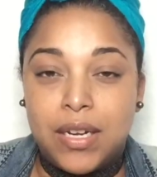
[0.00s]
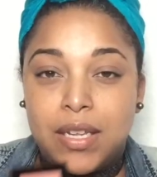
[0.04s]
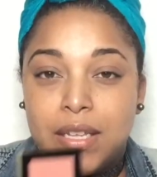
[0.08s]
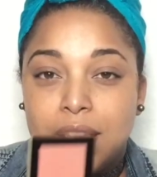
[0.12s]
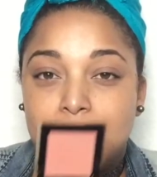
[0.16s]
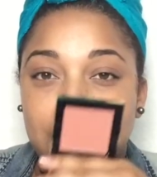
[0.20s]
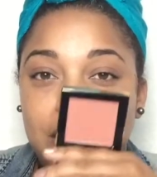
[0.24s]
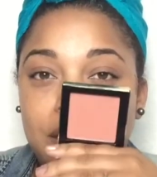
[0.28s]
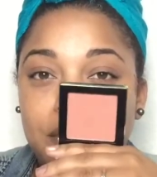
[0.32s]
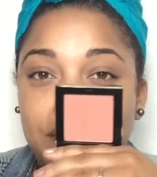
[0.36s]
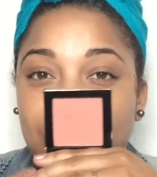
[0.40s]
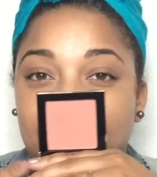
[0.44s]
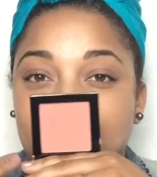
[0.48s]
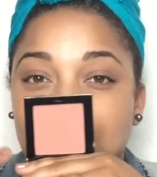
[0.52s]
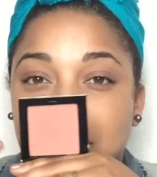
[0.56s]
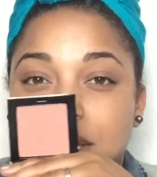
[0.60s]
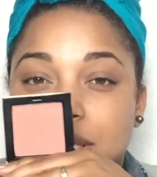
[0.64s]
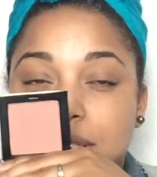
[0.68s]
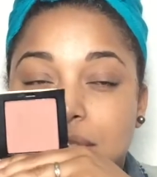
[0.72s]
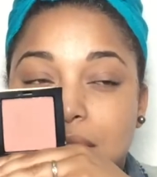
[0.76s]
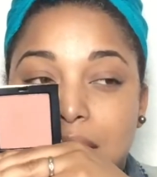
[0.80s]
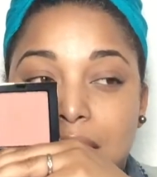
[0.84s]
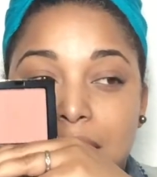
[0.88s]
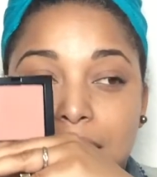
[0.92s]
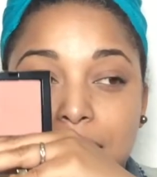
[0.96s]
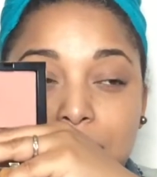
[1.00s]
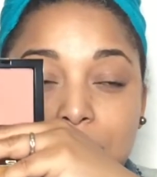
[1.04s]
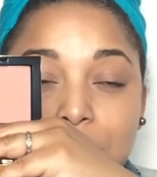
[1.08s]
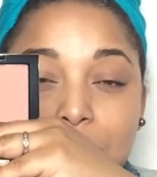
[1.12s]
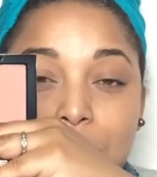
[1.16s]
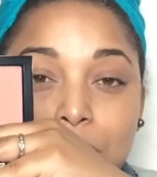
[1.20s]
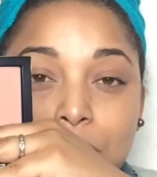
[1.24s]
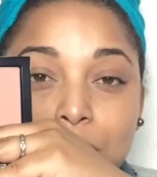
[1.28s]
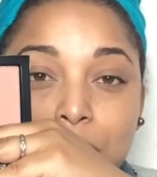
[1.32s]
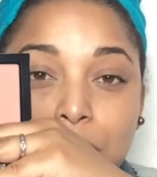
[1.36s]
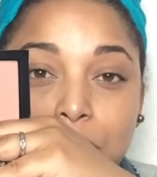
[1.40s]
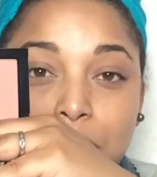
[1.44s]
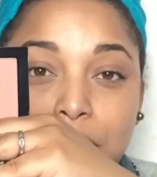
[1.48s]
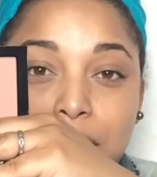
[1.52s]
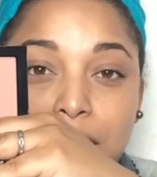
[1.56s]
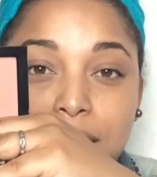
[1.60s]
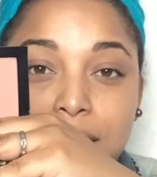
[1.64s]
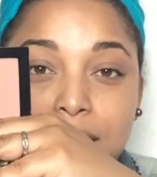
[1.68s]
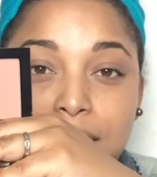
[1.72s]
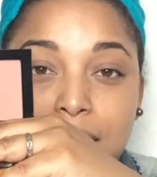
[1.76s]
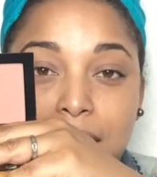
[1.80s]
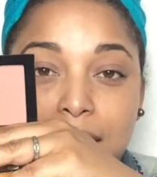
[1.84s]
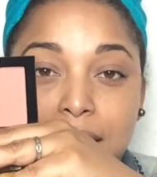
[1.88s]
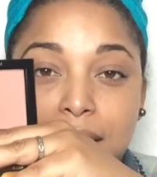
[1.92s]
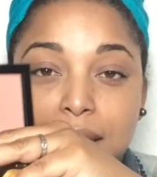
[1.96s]
anything from this line, so I'm really
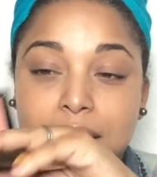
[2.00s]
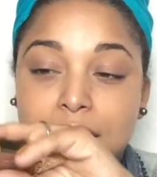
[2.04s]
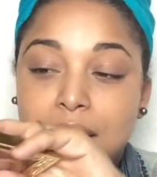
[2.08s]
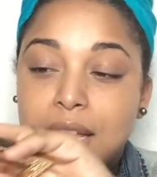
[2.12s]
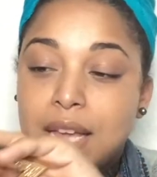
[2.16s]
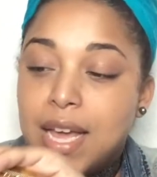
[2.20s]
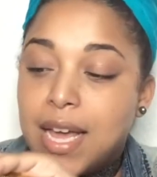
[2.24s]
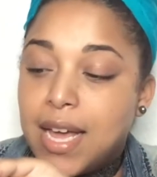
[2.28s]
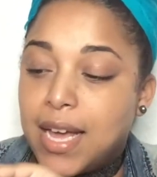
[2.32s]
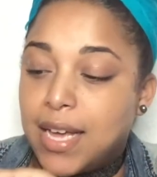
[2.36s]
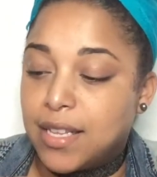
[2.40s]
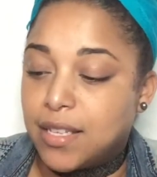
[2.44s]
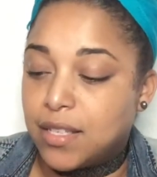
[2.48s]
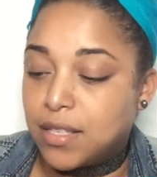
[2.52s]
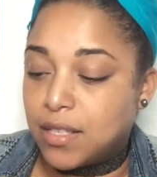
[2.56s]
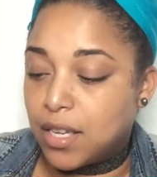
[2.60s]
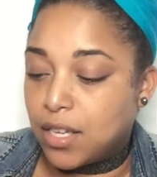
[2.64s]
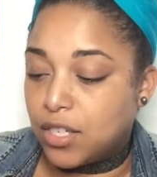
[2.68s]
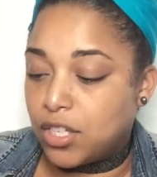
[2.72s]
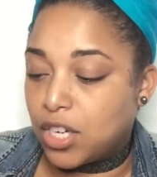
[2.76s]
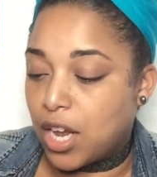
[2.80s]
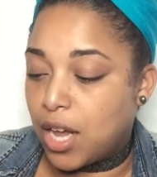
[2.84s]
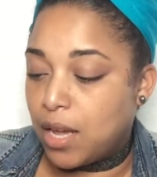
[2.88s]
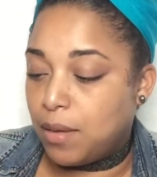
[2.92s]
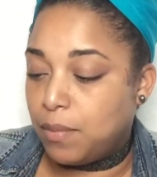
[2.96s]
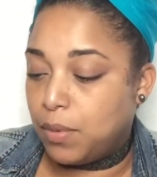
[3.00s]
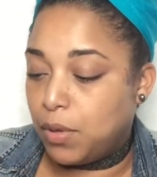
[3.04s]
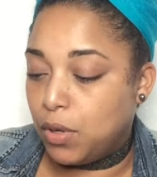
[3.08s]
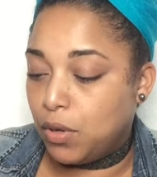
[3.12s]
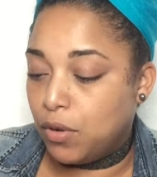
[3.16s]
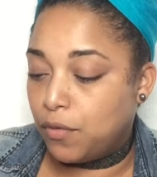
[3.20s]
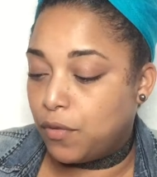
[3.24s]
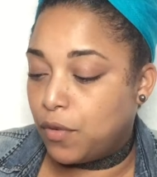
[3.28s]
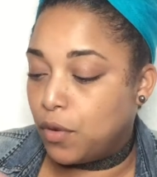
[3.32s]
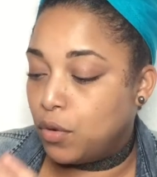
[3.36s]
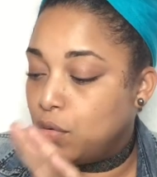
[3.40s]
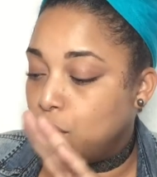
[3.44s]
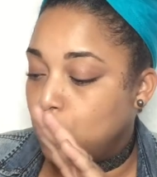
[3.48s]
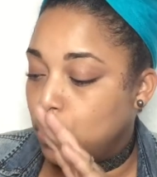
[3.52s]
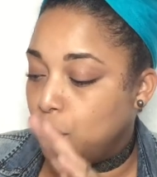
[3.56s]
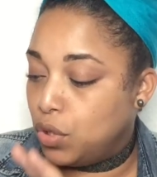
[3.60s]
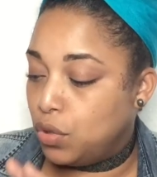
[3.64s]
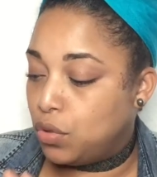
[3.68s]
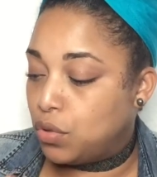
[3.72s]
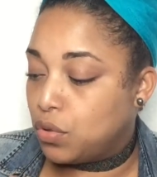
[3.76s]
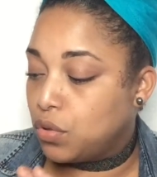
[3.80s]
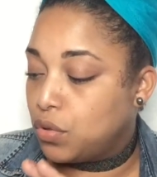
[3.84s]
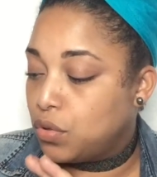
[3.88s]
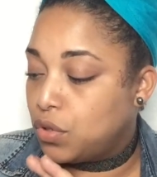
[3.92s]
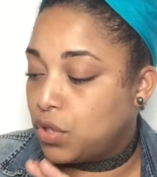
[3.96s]
excited. It's such a beautiful
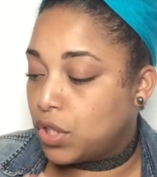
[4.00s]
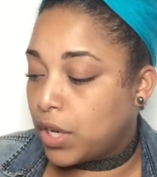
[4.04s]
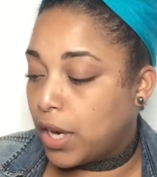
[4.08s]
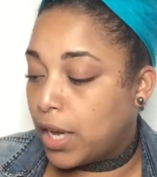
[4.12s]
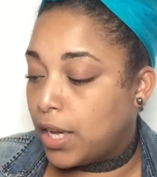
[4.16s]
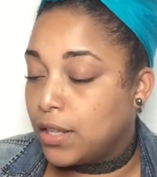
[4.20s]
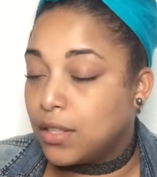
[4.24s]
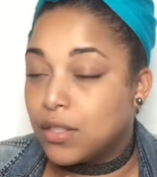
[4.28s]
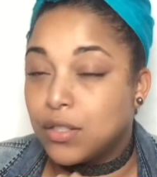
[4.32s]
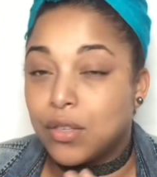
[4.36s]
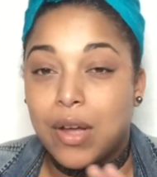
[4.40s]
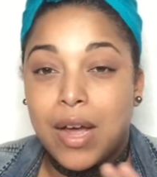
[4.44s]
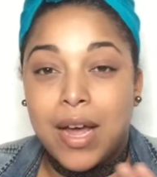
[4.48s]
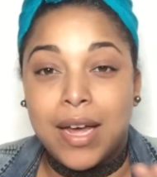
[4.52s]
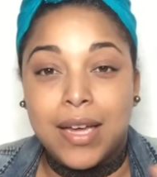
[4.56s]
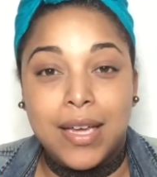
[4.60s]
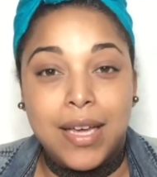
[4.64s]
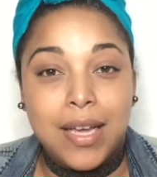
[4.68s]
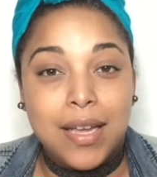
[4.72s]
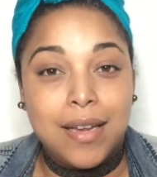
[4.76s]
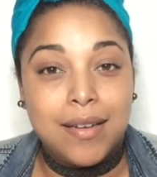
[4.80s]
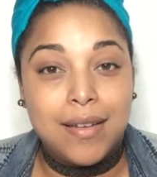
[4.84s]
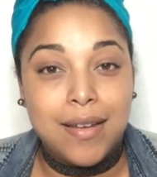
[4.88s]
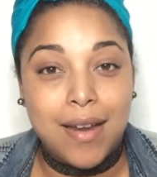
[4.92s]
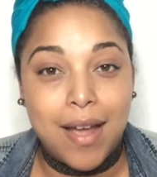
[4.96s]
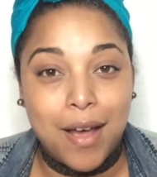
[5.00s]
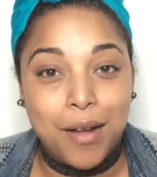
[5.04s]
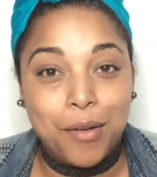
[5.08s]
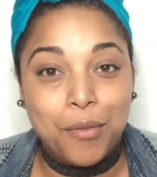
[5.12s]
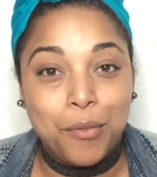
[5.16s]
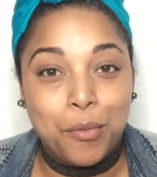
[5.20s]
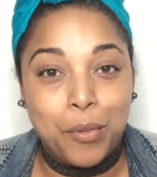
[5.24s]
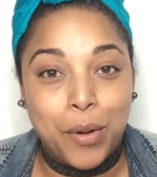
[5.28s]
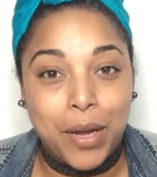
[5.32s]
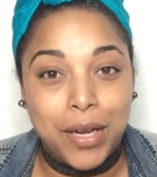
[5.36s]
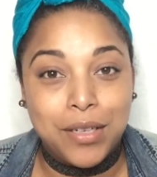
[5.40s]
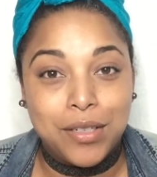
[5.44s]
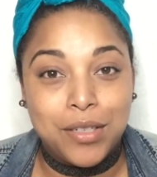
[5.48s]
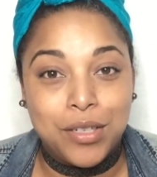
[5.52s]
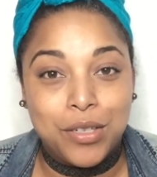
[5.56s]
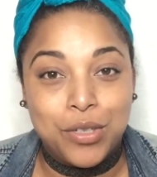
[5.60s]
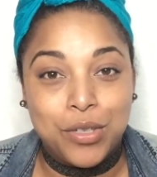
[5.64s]
neutral shade, so I cannot wait